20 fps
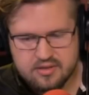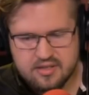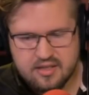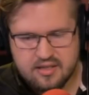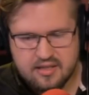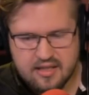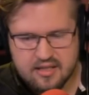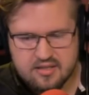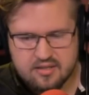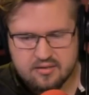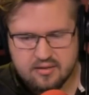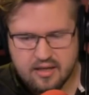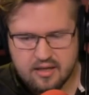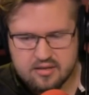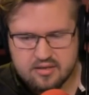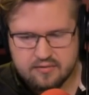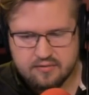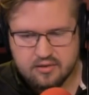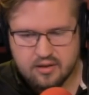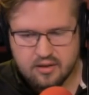the dense
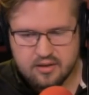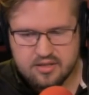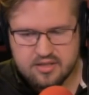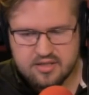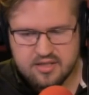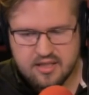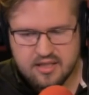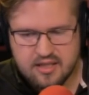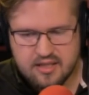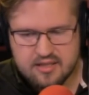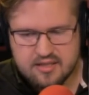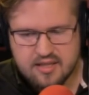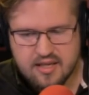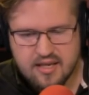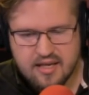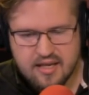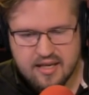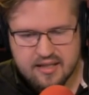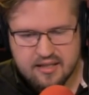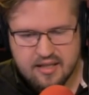crowds of large cities,
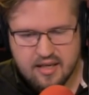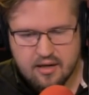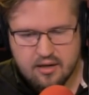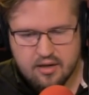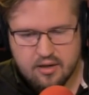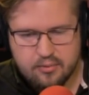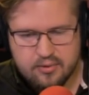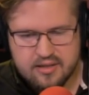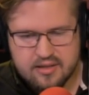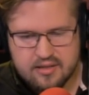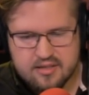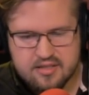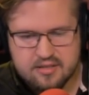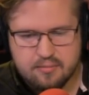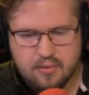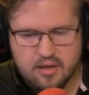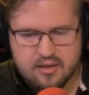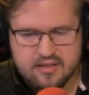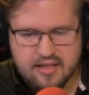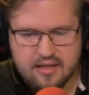and the area within the
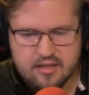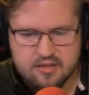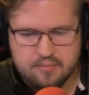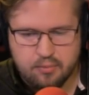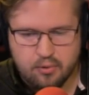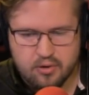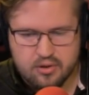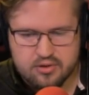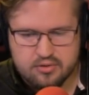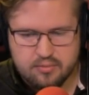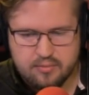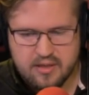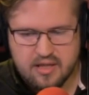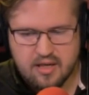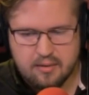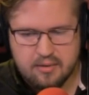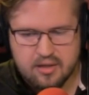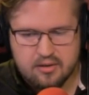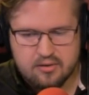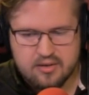small town's borders would
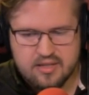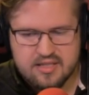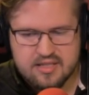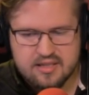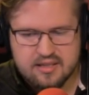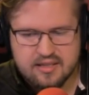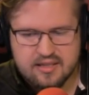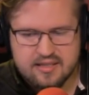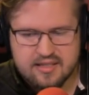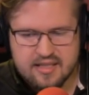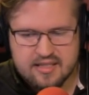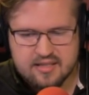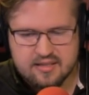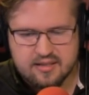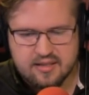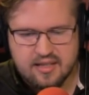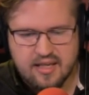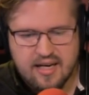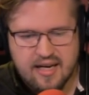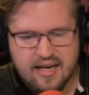become increasingly
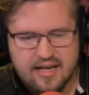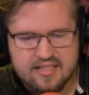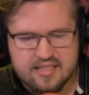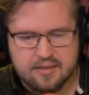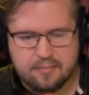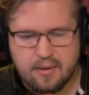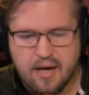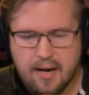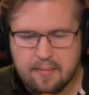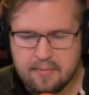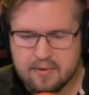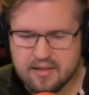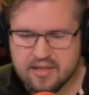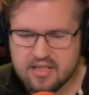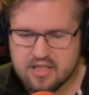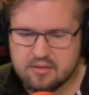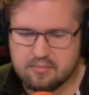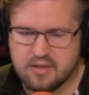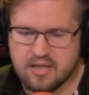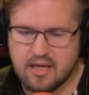desolate as the
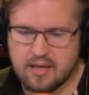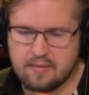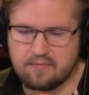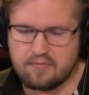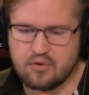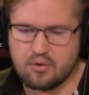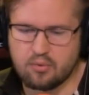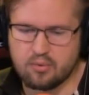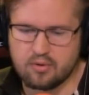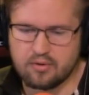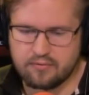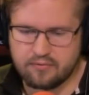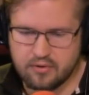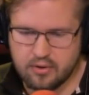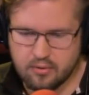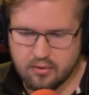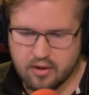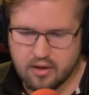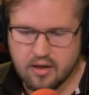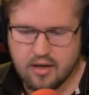population became fewer and
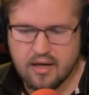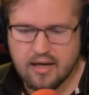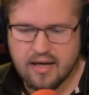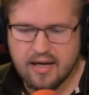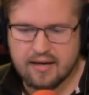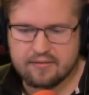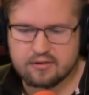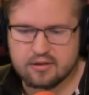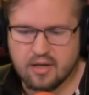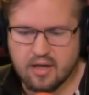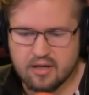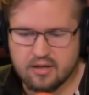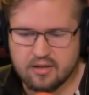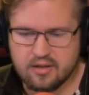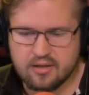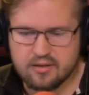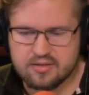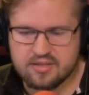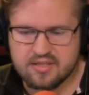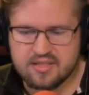fewer. After 100
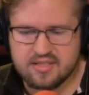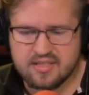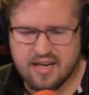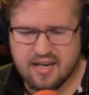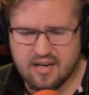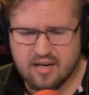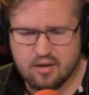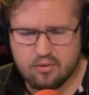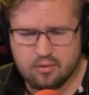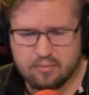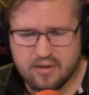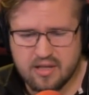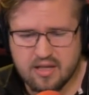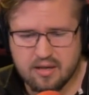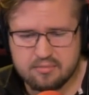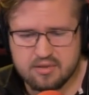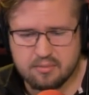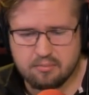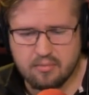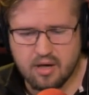years, this area would
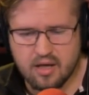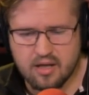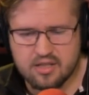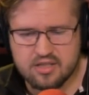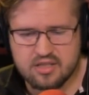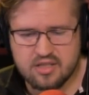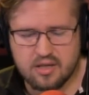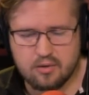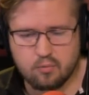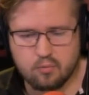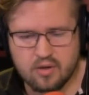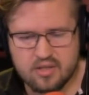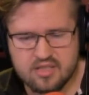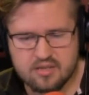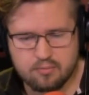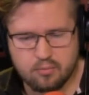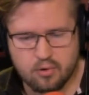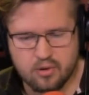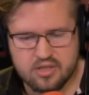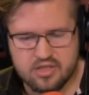become demolished and once
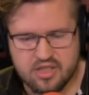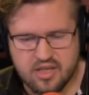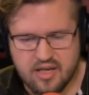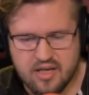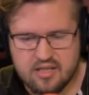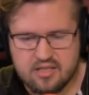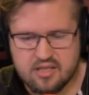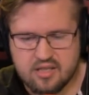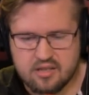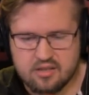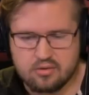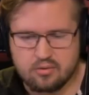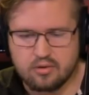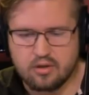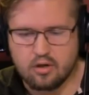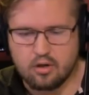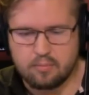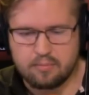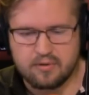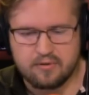more change into an
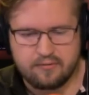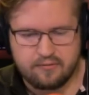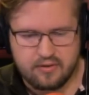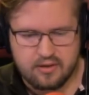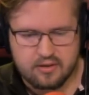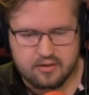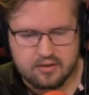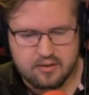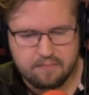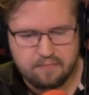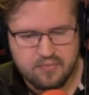open field.